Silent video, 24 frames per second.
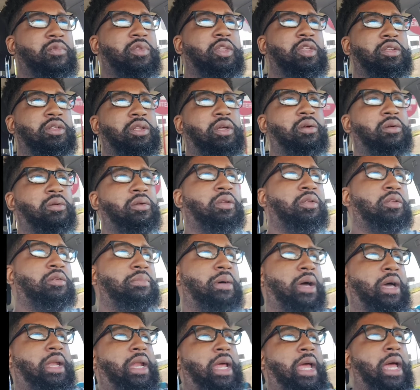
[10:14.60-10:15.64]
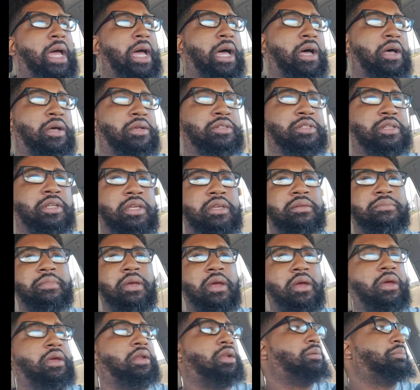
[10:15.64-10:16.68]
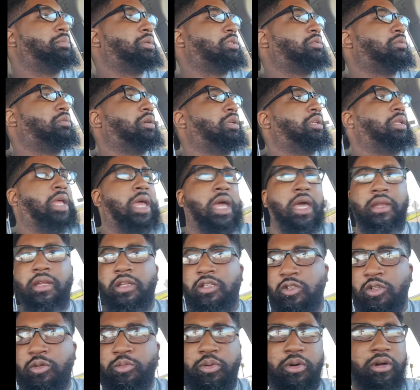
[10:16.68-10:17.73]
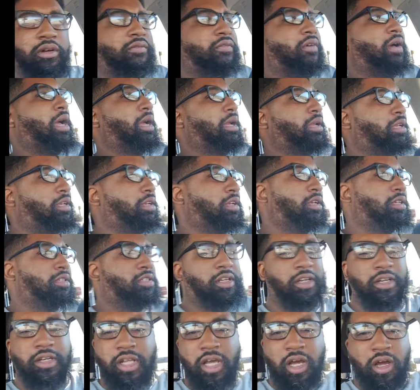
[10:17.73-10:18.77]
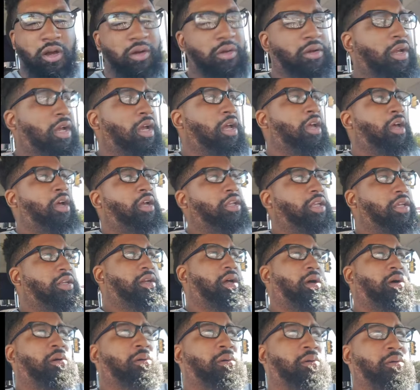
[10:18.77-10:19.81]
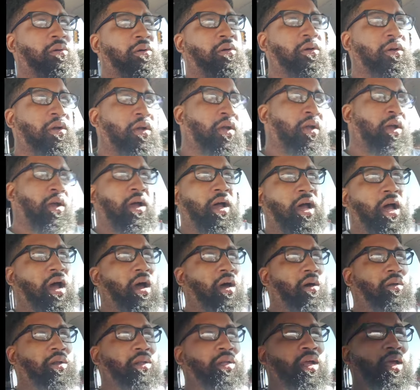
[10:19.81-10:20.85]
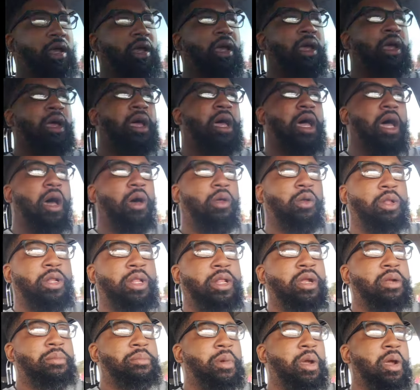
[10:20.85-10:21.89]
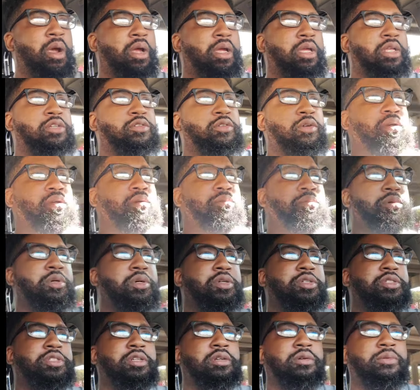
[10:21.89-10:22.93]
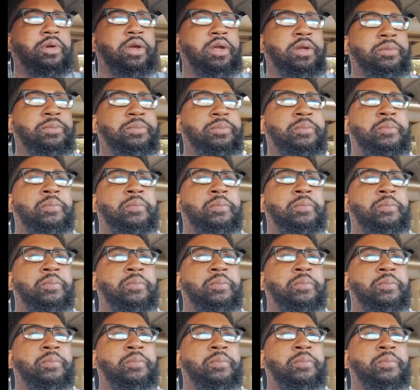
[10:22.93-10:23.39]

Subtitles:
You know, you buy the house, you get married in between, you have the 2.5 kids and a dog. You know, all of that American dream bullshit, right?